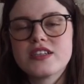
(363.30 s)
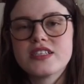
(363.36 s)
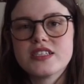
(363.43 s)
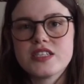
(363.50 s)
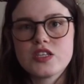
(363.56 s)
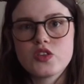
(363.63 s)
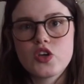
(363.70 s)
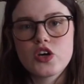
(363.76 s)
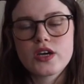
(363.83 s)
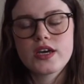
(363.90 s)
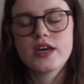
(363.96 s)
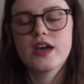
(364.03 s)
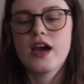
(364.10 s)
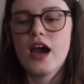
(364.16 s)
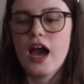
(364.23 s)
Disney look
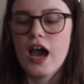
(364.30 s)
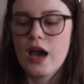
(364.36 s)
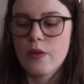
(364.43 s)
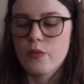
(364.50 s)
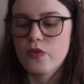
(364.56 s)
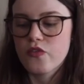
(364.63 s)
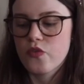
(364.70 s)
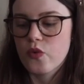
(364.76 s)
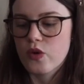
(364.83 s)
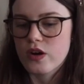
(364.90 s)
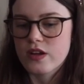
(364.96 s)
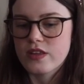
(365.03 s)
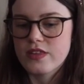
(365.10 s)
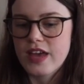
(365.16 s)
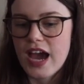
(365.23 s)

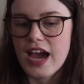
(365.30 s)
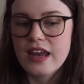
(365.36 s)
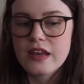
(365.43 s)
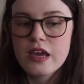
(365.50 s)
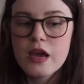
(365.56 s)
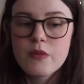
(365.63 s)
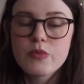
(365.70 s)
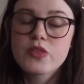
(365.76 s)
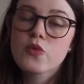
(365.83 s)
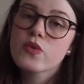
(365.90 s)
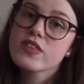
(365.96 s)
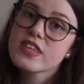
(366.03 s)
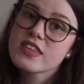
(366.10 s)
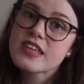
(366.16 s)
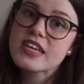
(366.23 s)
for that. But the
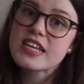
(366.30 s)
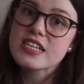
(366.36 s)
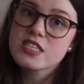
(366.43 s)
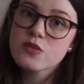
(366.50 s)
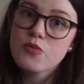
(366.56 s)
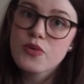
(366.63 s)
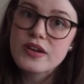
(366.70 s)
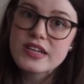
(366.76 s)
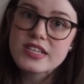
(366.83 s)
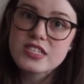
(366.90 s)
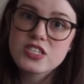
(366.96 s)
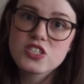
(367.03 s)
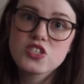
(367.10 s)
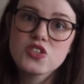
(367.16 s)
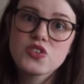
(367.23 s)
one thing that is
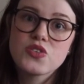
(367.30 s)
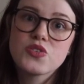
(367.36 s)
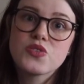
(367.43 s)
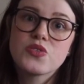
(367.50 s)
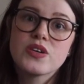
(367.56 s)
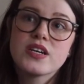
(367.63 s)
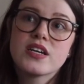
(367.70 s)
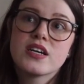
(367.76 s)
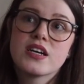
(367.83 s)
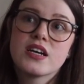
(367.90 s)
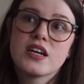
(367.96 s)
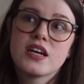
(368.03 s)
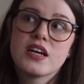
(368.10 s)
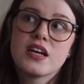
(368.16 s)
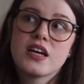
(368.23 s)
important to
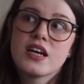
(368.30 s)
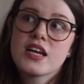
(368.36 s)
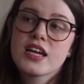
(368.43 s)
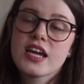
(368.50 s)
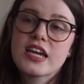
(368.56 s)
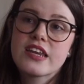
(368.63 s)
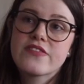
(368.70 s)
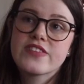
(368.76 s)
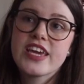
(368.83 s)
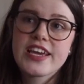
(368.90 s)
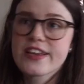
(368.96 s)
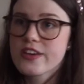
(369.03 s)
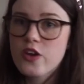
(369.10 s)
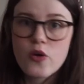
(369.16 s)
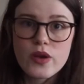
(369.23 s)
kind of
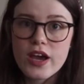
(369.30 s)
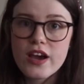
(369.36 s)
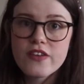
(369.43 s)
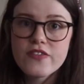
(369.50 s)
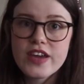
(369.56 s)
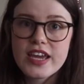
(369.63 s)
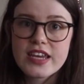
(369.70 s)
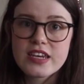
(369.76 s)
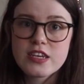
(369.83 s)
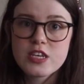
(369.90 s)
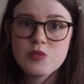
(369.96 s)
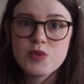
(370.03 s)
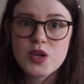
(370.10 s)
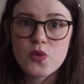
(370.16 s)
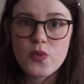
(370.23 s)
take note of and
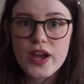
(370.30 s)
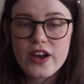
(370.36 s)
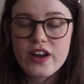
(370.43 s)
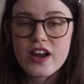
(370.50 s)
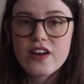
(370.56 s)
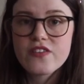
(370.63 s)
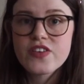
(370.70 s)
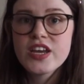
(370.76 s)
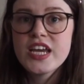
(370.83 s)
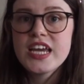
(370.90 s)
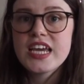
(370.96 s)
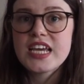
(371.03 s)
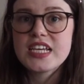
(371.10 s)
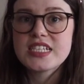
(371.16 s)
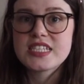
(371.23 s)
to be aware of
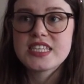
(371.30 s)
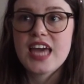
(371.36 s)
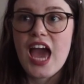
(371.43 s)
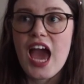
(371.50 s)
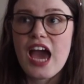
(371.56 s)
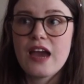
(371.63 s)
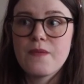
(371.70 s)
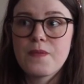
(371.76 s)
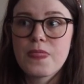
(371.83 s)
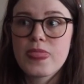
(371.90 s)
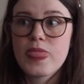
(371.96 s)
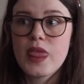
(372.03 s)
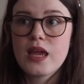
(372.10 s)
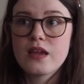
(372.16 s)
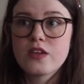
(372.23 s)
is that
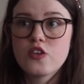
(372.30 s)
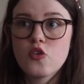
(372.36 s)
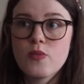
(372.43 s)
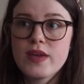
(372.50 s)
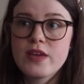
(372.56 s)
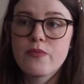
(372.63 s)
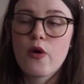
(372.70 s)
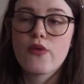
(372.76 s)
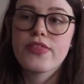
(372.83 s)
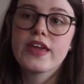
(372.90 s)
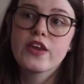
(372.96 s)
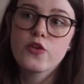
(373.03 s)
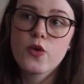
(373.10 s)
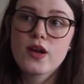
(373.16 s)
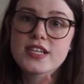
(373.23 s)
you'll be both
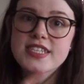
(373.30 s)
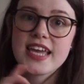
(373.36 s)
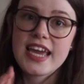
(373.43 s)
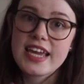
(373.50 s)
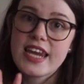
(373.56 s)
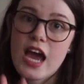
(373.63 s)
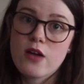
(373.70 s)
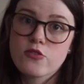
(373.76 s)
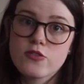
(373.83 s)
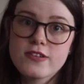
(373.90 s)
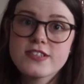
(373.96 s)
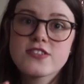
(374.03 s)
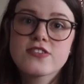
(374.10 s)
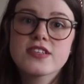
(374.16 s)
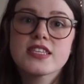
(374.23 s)
indoors and
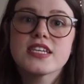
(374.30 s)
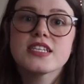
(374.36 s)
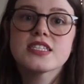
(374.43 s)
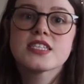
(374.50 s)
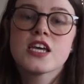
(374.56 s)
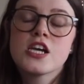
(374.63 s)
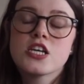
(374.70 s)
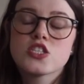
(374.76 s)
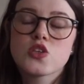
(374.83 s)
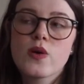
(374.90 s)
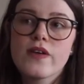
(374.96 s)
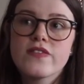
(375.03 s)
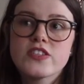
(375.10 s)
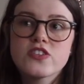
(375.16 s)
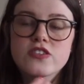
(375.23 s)
outdoors during this. So
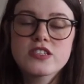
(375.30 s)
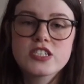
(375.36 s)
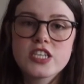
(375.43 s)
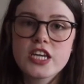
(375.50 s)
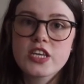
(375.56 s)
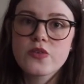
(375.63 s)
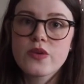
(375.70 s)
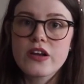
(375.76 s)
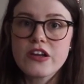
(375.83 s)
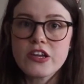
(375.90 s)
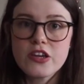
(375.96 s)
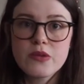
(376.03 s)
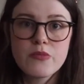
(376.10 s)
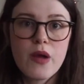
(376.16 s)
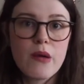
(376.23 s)
if it's during January,
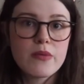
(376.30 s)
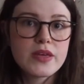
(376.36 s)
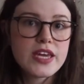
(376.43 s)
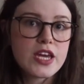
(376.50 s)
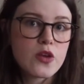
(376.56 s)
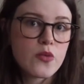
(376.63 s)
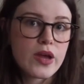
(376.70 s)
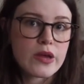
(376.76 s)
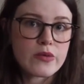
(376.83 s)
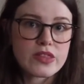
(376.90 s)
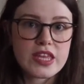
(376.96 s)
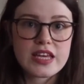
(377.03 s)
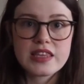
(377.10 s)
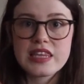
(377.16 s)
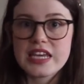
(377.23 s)
you can probably get away
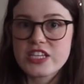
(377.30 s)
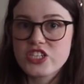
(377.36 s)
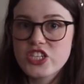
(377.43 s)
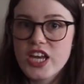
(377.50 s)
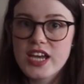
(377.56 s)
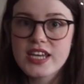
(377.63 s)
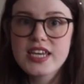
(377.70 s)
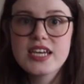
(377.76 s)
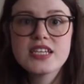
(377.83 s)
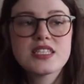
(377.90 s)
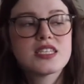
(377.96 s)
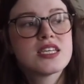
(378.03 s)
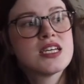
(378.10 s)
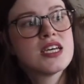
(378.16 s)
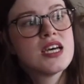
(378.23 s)
with like a light
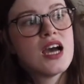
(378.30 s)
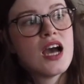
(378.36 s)
jacket,